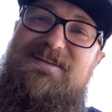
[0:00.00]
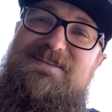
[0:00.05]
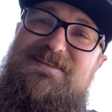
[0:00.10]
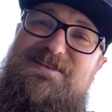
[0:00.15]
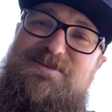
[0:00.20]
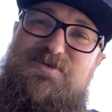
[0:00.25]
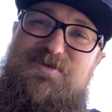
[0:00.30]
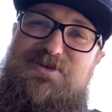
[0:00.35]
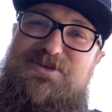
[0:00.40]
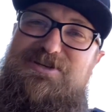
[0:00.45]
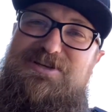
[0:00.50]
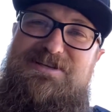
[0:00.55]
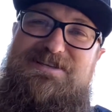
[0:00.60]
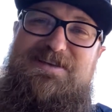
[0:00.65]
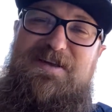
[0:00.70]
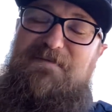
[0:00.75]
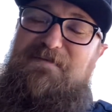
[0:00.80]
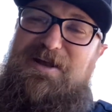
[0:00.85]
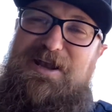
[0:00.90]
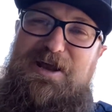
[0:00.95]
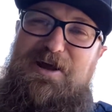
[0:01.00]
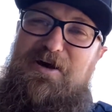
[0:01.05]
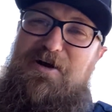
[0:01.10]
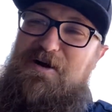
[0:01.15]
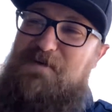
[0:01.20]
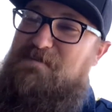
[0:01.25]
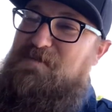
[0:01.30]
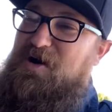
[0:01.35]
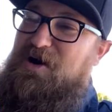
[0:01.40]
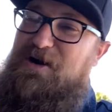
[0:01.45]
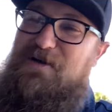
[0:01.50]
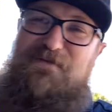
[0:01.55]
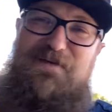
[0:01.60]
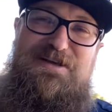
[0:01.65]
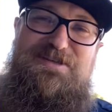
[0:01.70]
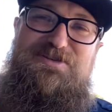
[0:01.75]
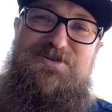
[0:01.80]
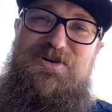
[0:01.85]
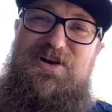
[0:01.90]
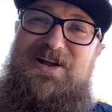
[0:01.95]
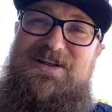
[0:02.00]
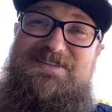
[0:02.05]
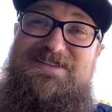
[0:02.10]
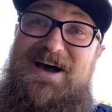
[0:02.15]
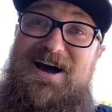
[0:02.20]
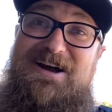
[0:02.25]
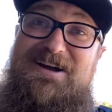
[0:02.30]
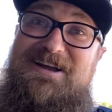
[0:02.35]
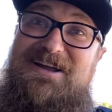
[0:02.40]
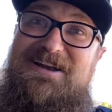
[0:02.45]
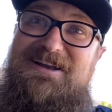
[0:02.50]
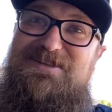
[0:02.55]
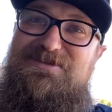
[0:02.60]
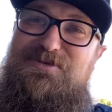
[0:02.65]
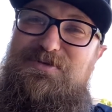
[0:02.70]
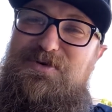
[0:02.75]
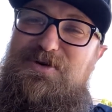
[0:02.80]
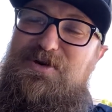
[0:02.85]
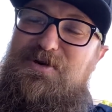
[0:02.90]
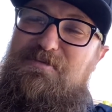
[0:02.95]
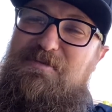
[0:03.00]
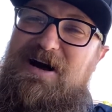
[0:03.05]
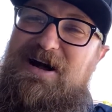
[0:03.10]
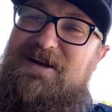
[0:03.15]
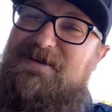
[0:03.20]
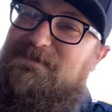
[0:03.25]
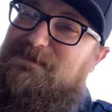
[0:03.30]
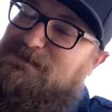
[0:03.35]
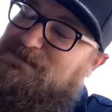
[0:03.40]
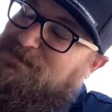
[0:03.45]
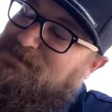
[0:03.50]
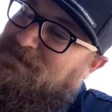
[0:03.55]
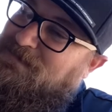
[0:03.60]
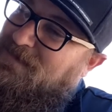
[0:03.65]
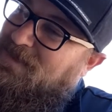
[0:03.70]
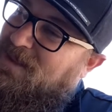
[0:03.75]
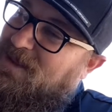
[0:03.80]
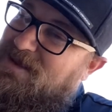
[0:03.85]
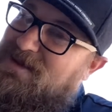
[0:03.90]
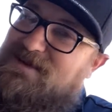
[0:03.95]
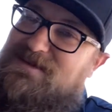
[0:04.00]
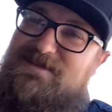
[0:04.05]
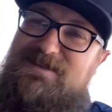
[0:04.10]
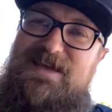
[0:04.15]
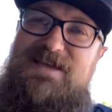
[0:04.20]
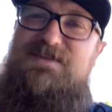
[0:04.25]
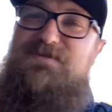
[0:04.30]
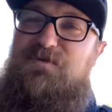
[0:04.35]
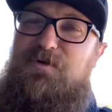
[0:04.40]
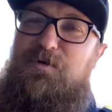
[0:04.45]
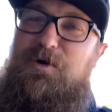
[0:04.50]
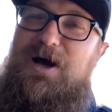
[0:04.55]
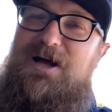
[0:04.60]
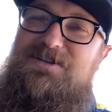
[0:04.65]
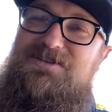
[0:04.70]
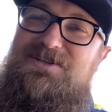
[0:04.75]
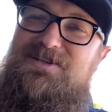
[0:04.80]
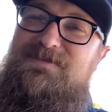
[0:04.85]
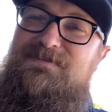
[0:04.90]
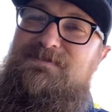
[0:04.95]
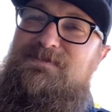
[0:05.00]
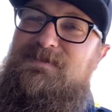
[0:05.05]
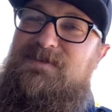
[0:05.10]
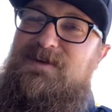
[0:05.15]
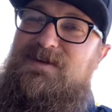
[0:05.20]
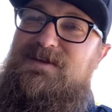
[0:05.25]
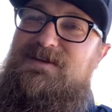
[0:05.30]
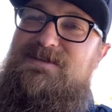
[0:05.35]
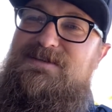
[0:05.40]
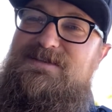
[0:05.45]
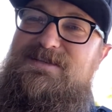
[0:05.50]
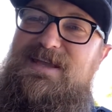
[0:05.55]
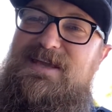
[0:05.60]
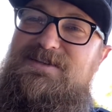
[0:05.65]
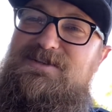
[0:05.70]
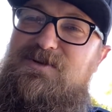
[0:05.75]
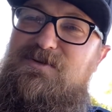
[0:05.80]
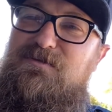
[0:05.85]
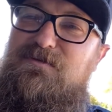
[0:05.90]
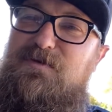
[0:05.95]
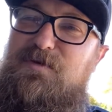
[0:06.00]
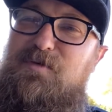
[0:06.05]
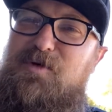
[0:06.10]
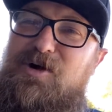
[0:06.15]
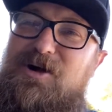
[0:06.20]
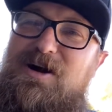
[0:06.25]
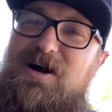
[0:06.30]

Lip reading: this was just a video of more of us talking it through, but thanks for watching. Stay tuned for more